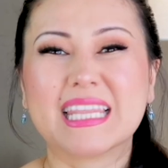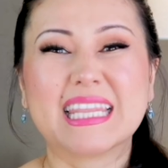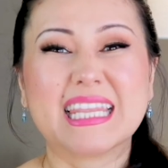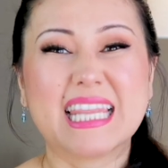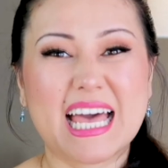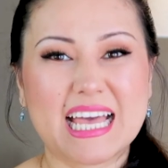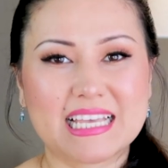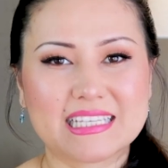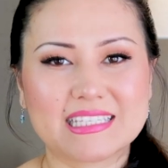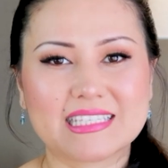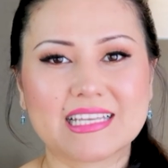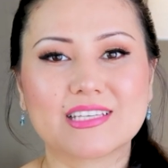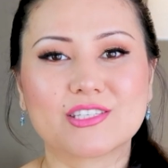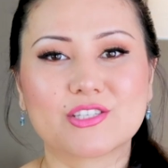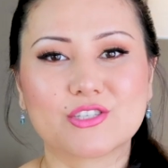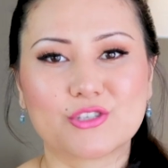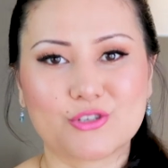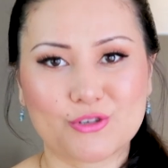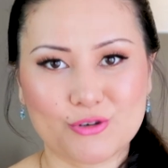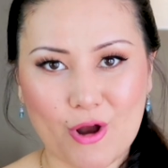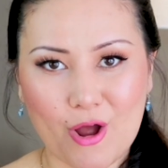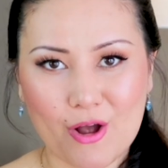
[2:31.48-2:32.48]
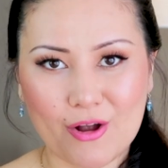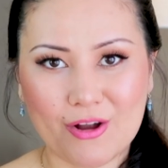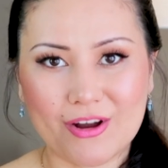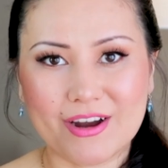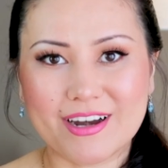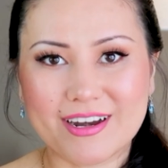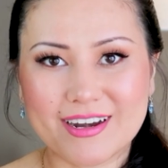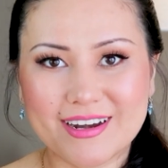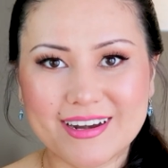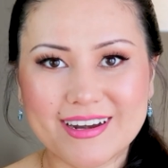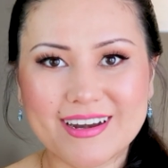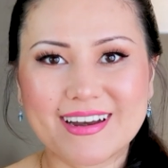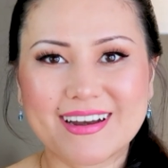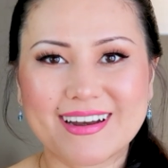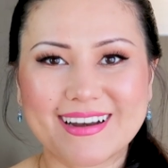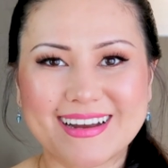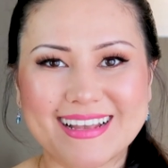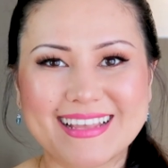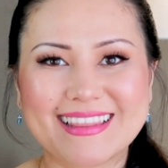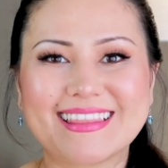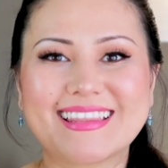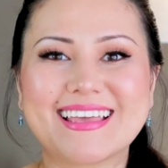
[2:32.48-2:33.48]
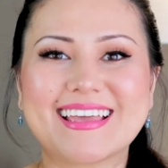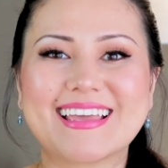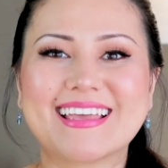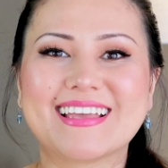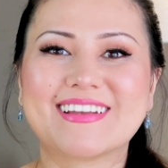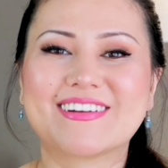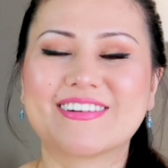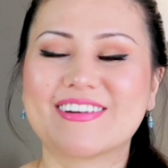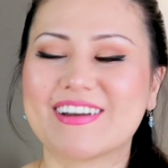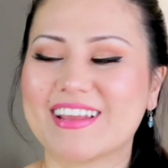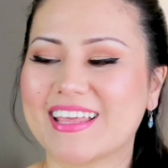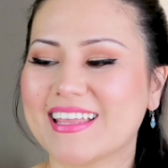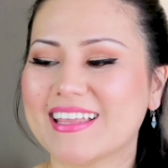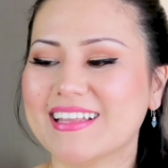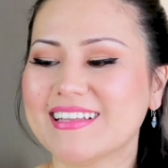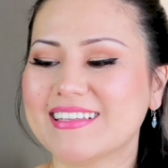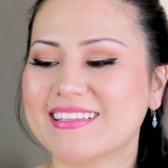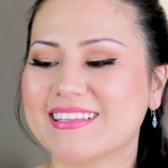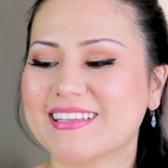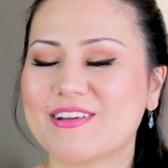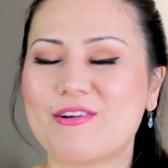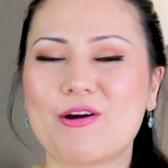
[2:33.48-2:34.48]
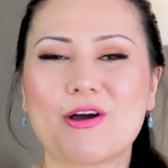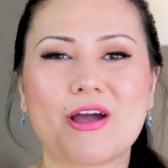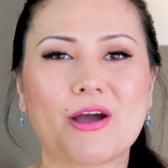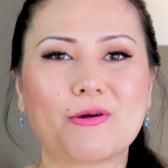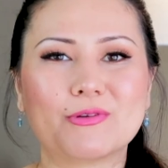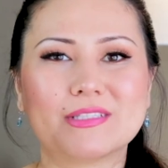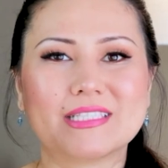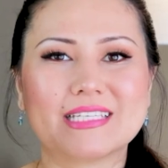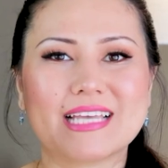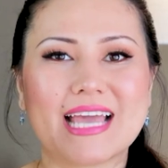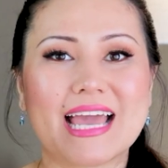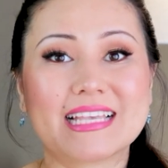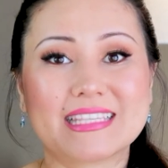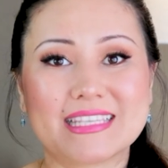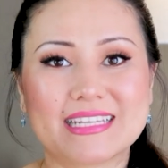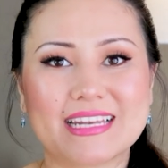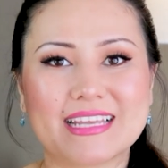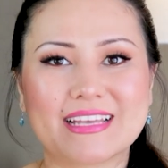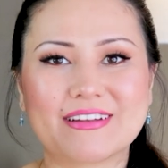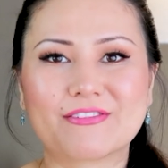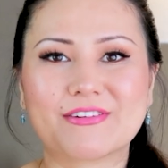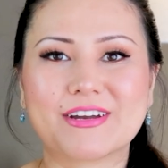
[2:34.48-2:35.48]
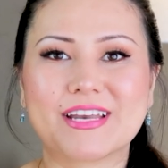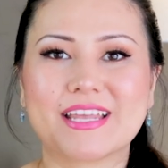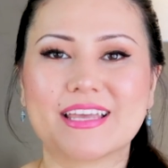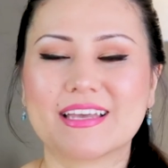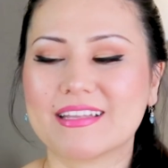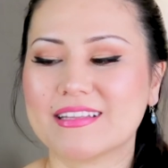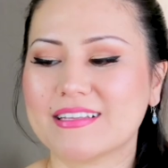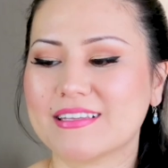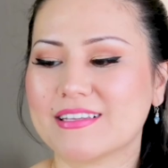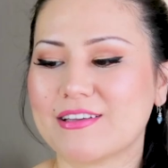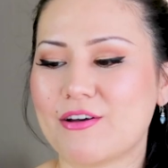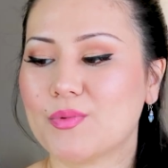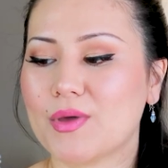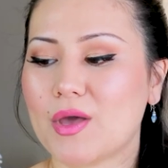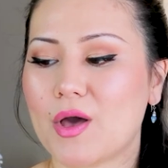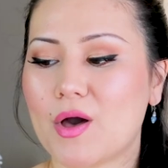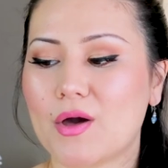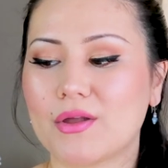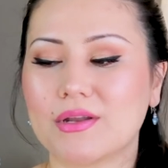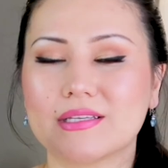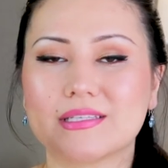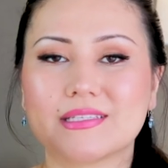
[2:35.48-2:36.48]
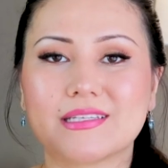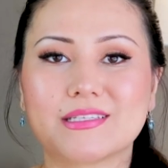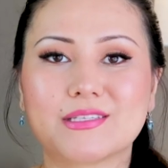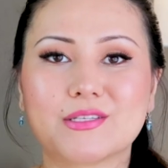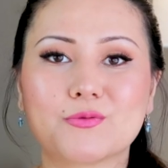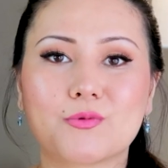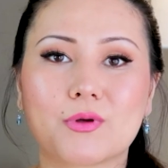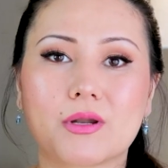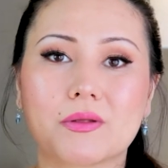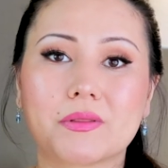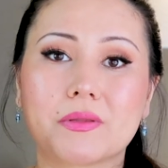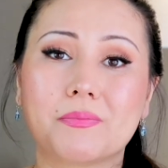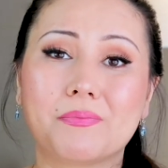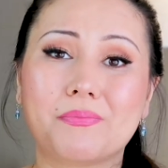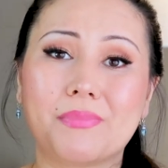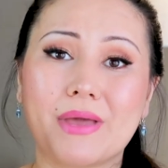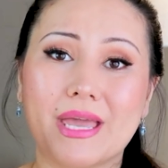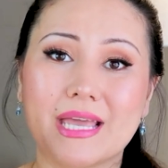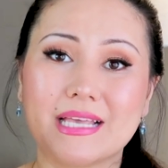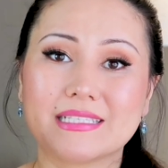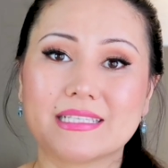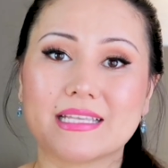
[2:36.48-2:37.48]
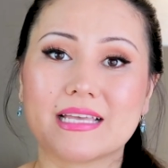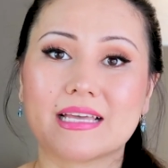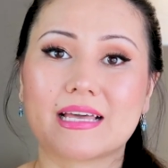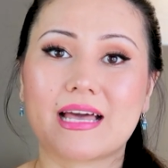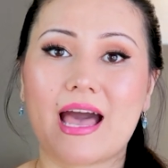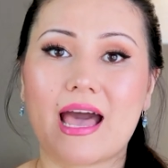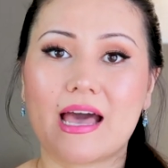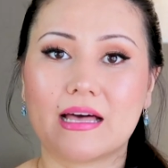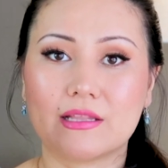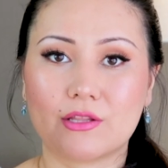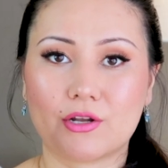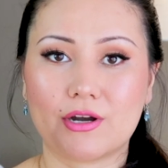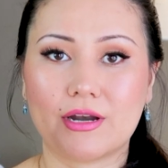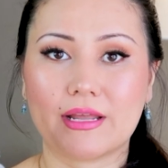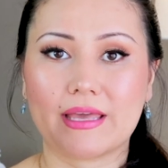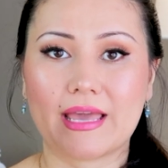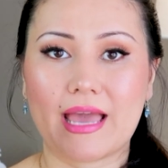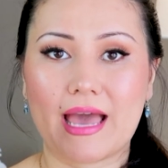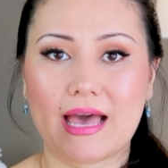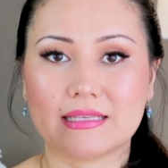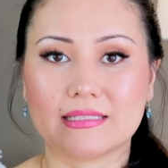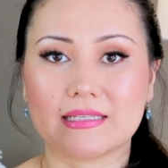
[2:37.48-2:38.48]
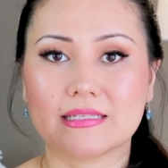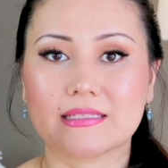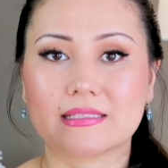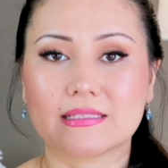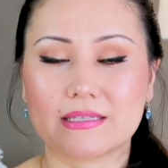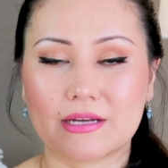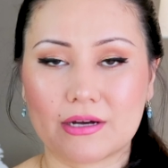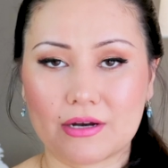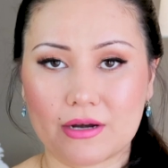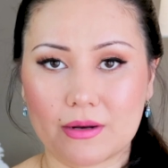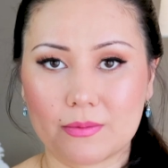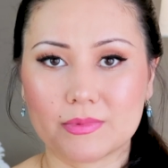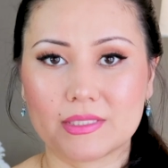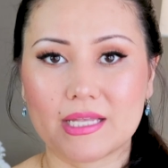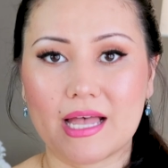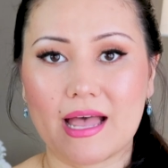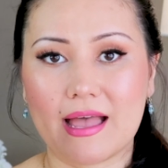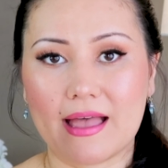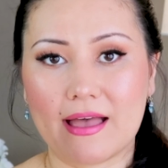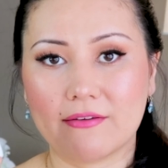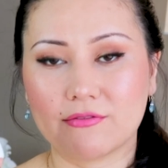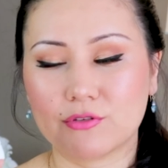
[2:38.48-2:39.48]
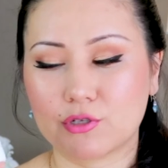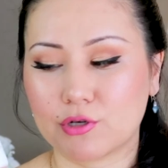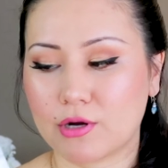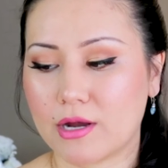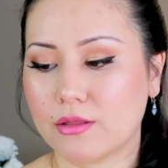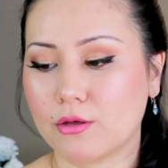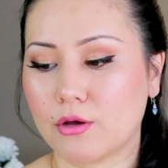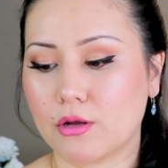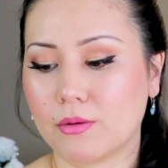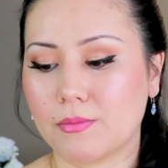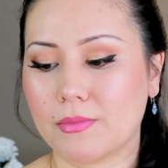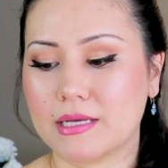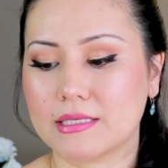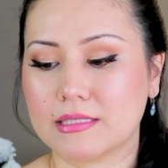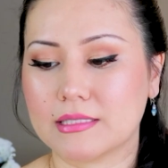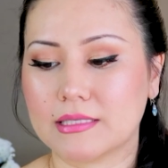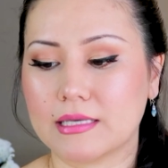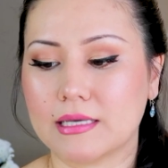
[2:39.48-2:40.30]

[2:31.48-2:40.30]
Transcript: less stronger in the ingredient, I would say, as an ingredient. To be honest, this is one of the basic hyaluronic acid serums I have tried on my